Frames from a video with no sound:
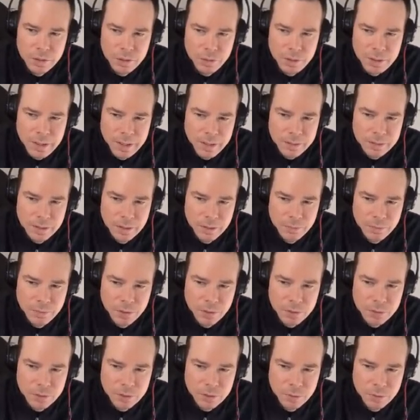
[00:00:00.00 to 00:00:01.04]
the X
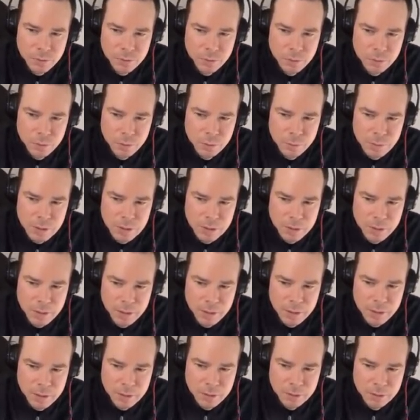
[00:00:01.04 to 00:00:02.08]
inverse, which would be an
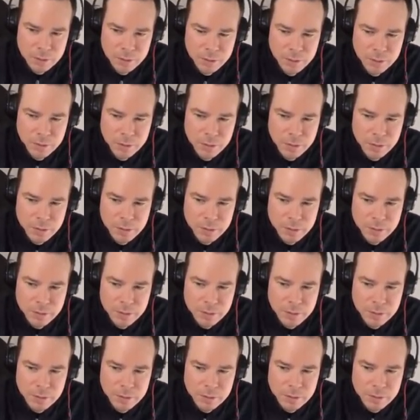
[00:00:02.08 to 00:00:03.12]
L
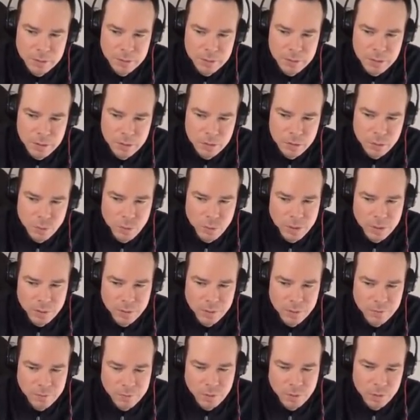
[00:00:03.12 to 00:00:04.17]
D squared
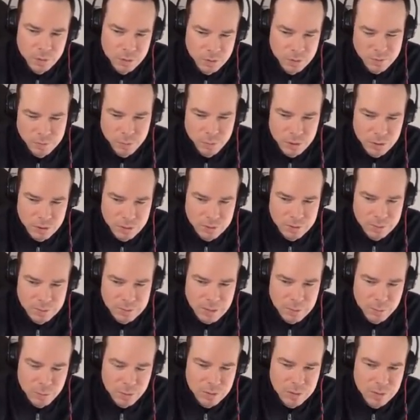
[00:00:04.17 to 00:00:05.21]
inverse, which is the
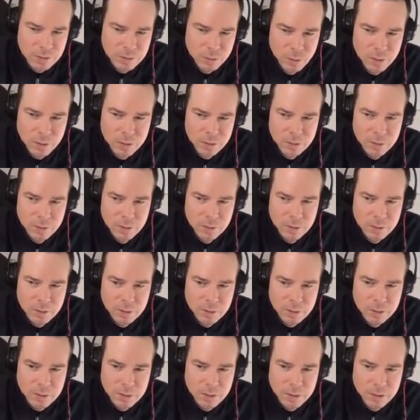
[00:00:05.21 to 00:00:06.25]
same as D squared,
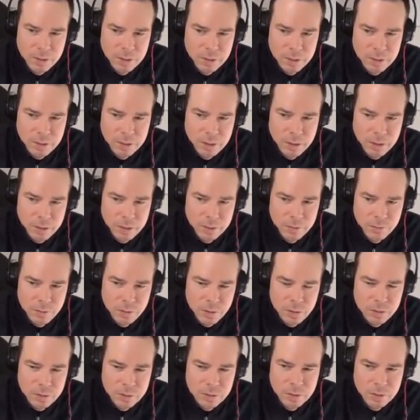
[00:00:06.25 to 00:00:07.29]
L
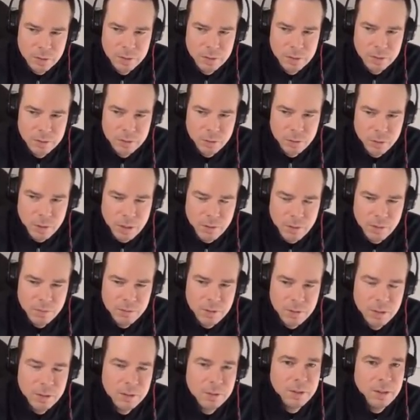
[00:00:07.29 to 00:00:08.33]
inverse. So now I've
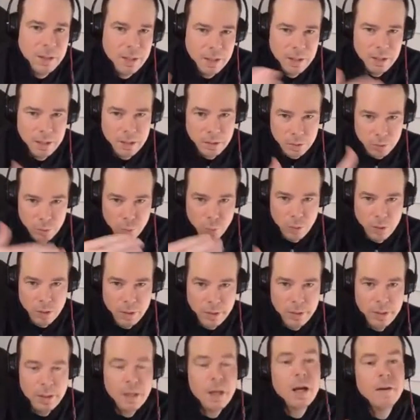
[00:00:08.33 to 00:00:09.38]
done X,
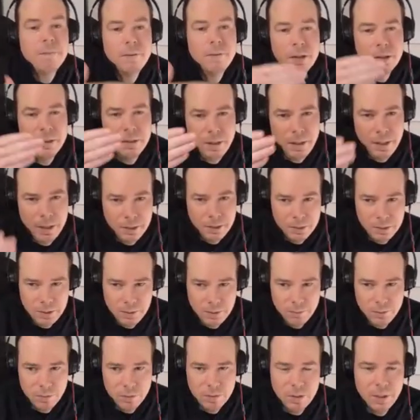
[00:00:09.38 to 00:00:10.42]
Y, I've done an X
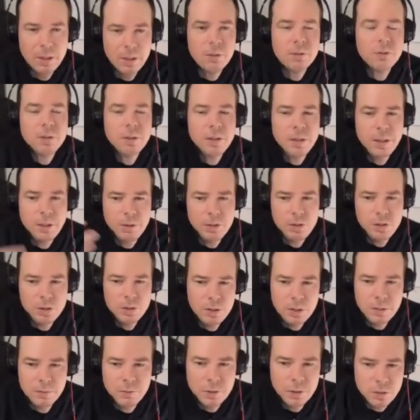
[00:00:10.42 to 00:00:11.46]
inverse now. Now I just
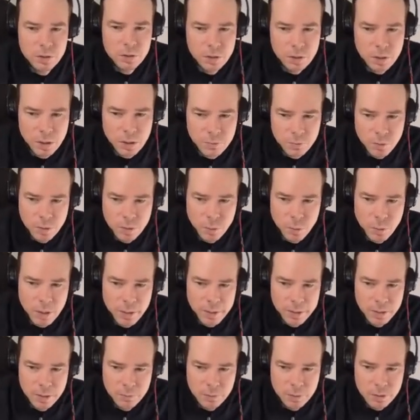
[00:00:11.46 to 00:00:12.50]
need to finish it off with a Y
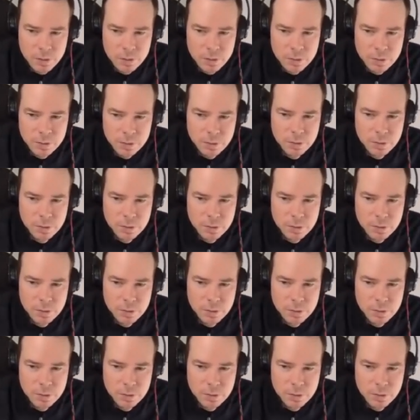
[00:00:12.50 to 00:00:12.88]
inverse.